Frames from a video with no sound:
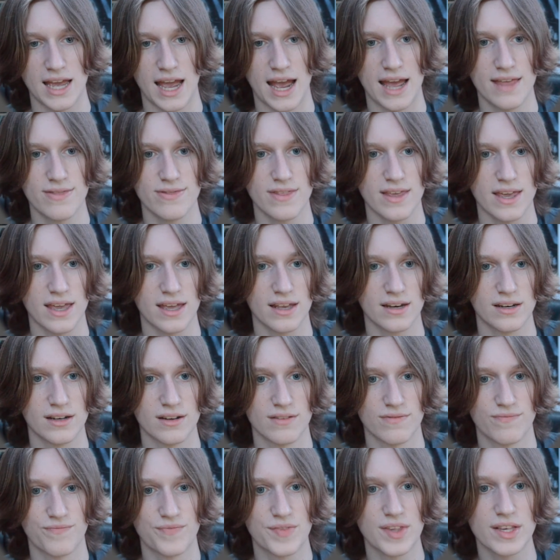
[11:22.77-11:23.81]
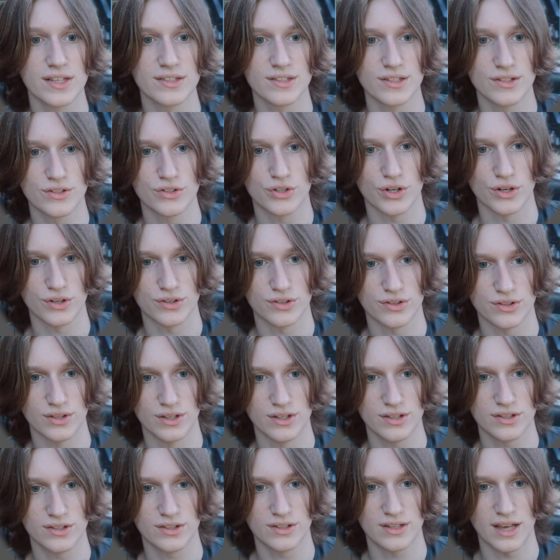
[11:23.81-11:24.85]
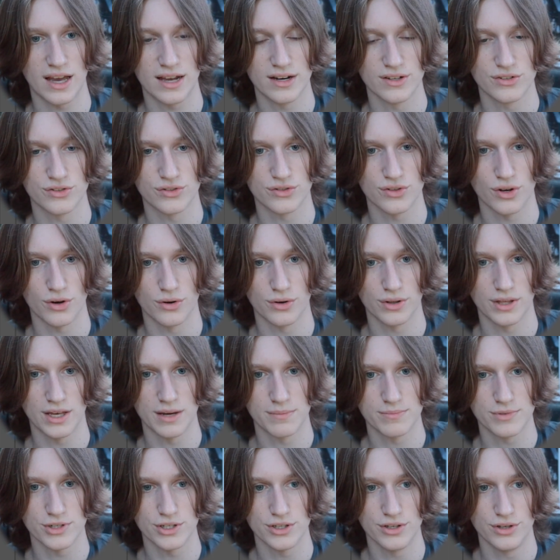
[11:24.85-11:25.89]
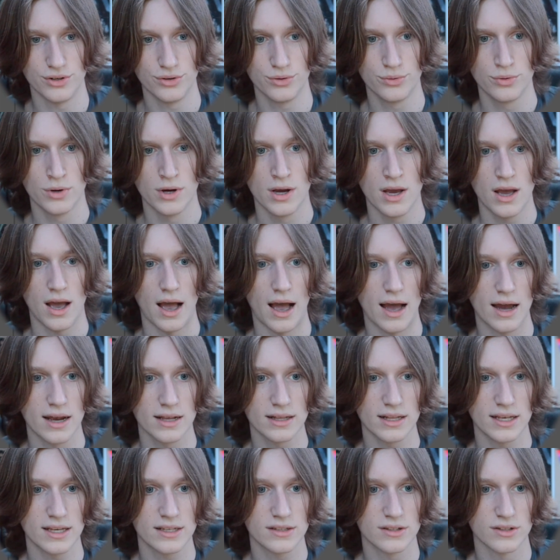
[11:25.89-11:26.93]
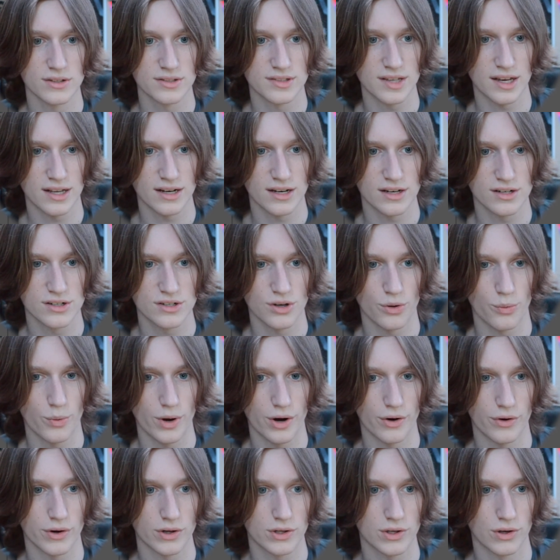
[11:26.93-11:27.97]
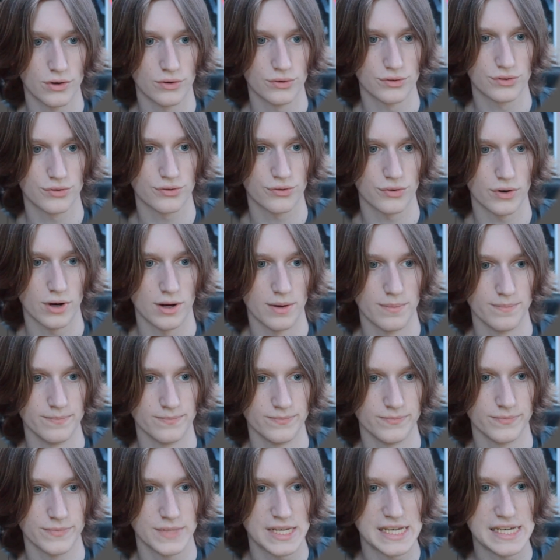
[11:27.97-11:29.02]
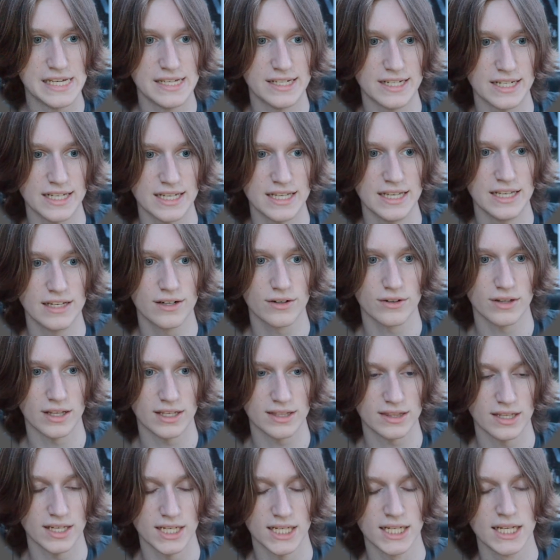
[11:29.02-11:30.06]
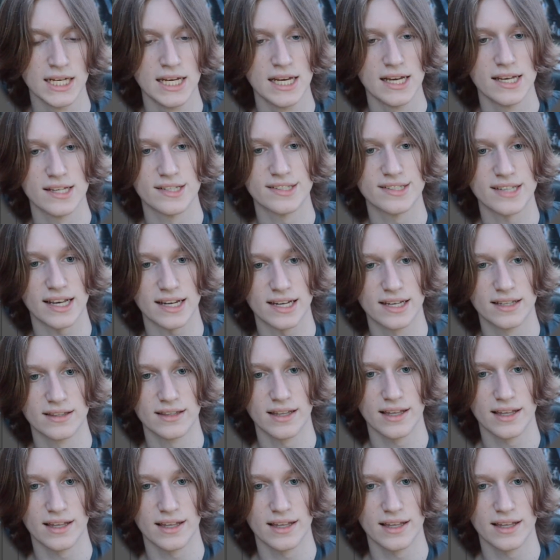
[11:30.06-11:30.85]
and then this is kind of just totally up to you. I like to set it to where it goes from E to E, or like the second